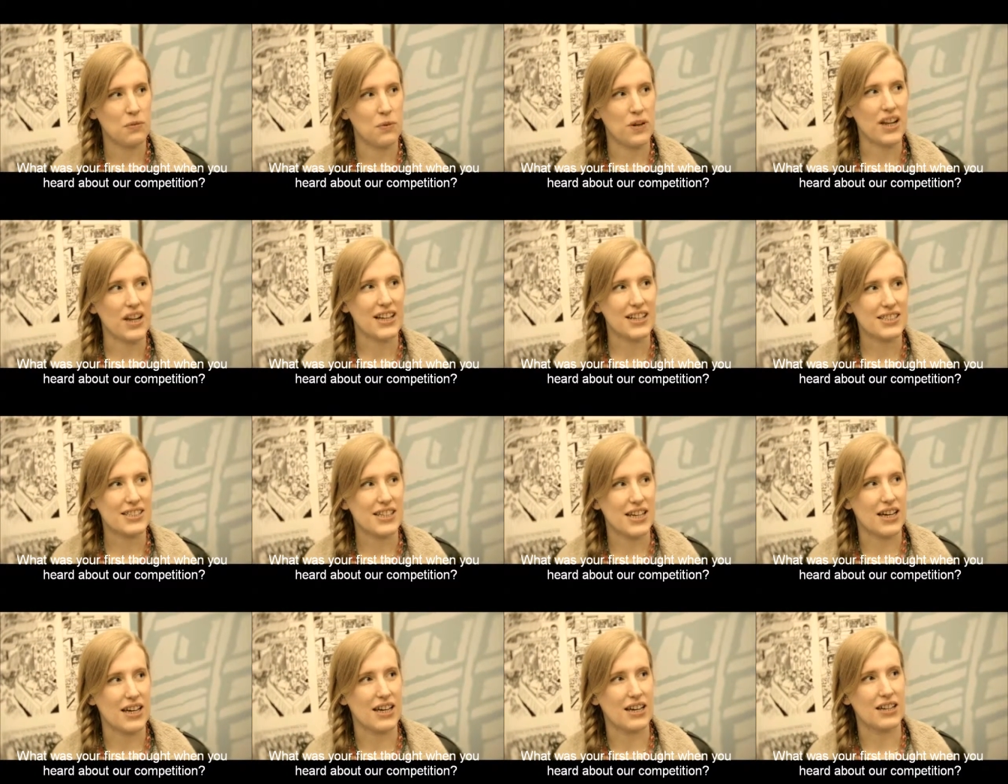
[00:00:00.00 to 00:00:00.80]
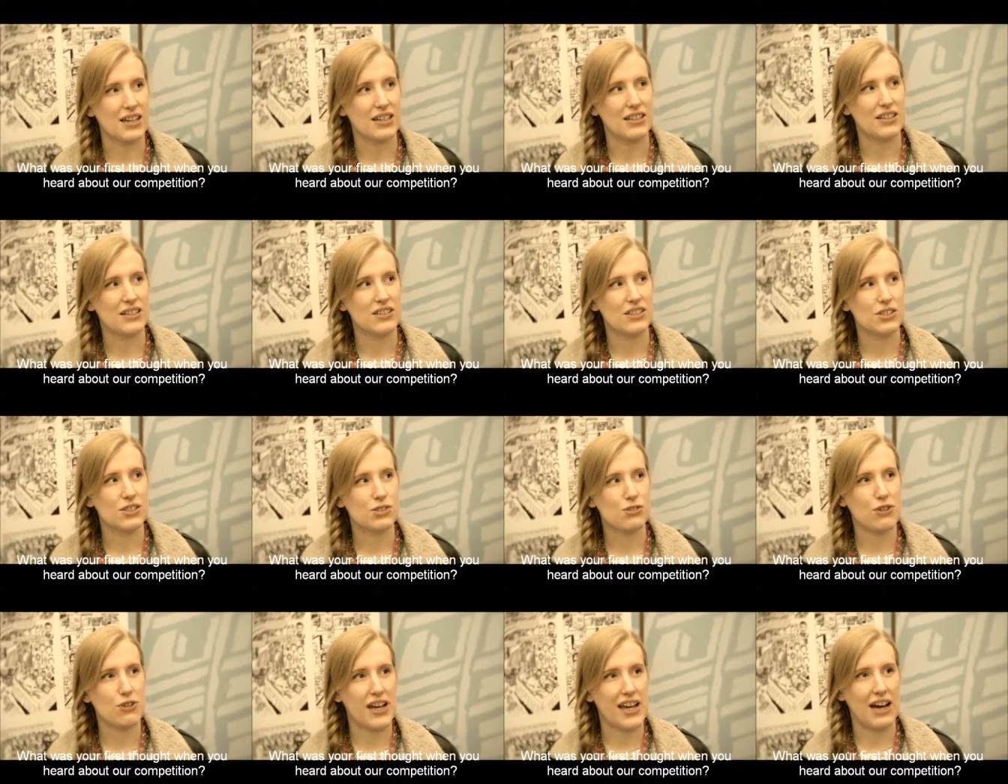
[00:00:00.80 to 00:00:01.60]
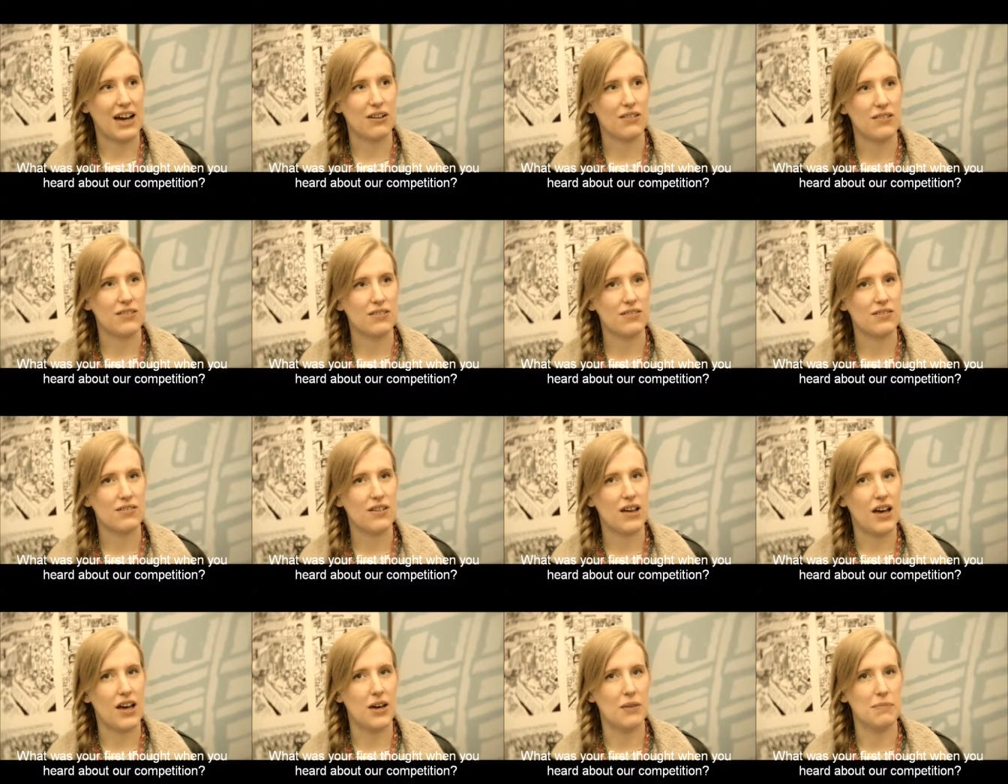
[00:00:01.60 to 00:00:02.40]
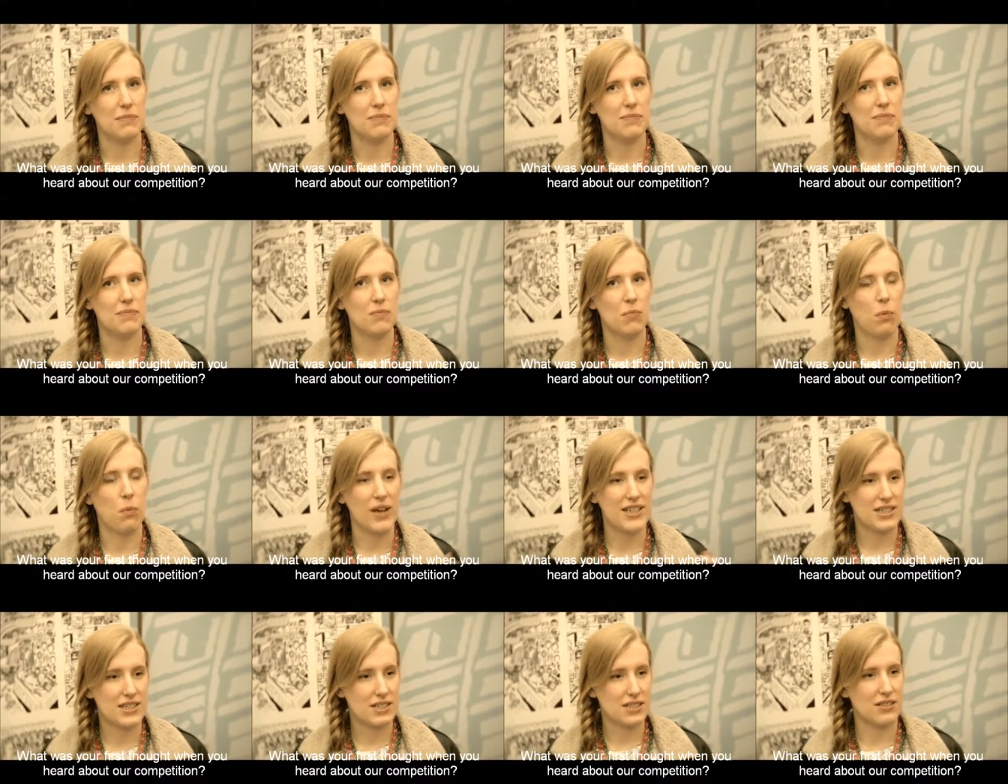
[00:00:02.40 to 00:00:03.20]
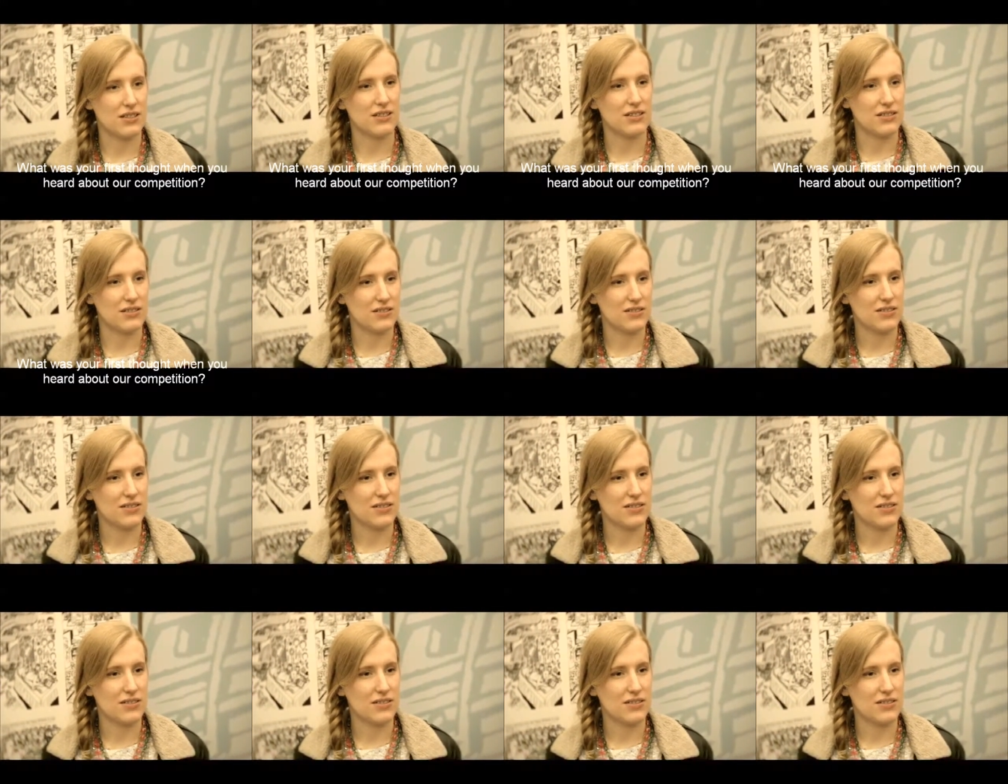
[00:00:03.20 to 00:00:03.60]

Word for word: would like to try out um, Western